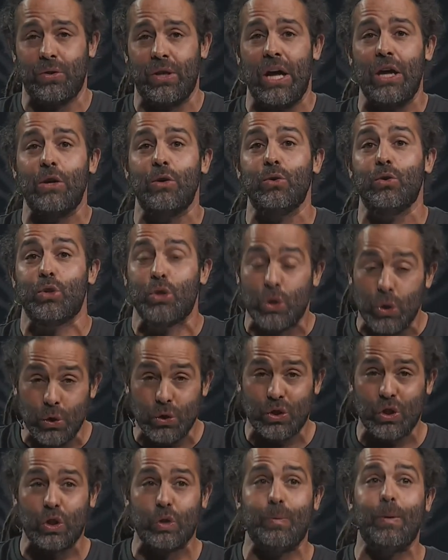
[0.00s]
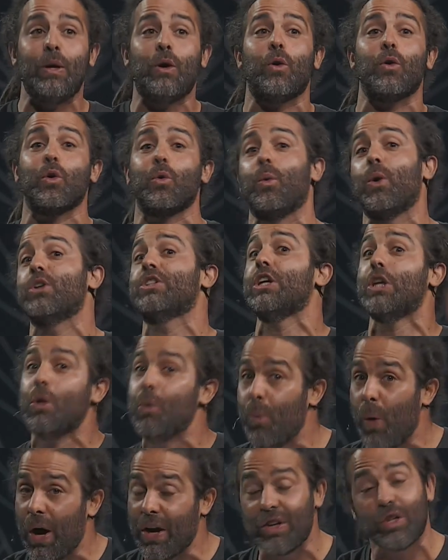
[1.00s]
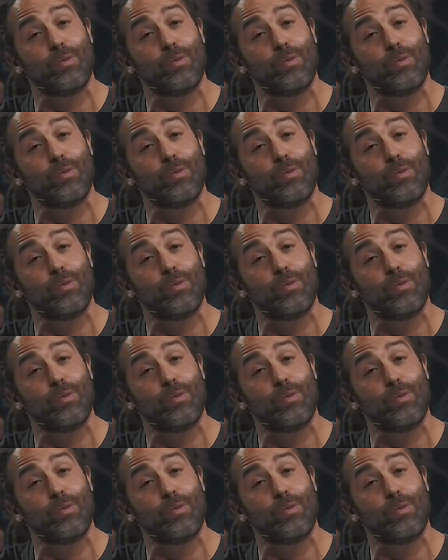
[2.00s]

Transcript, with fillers: that you choose to speak or the words that you want to